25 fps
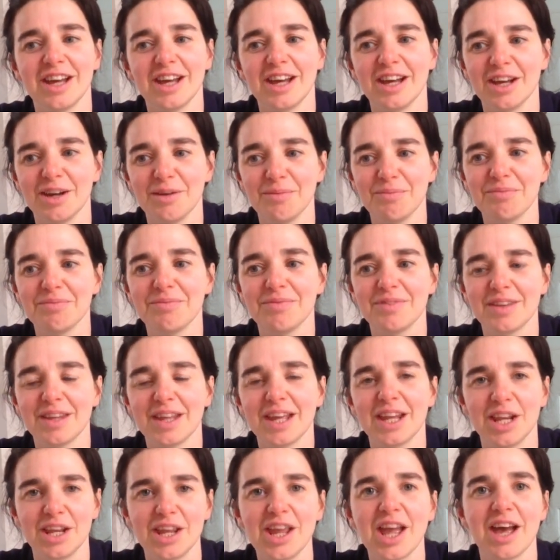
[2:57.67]
and
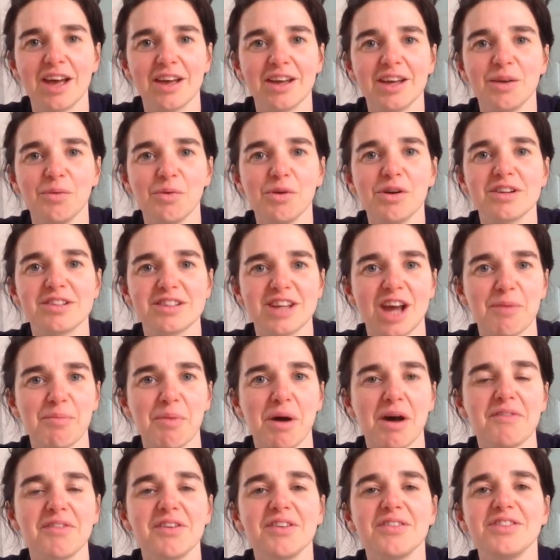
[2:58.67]
it worked out
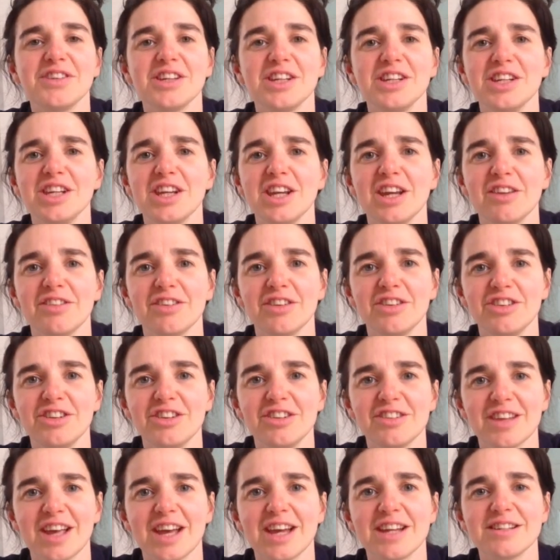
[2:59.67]
about 15 years, and
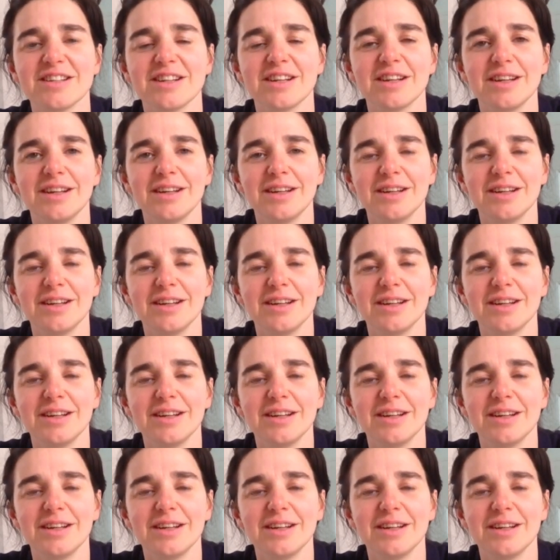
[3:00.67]
she said,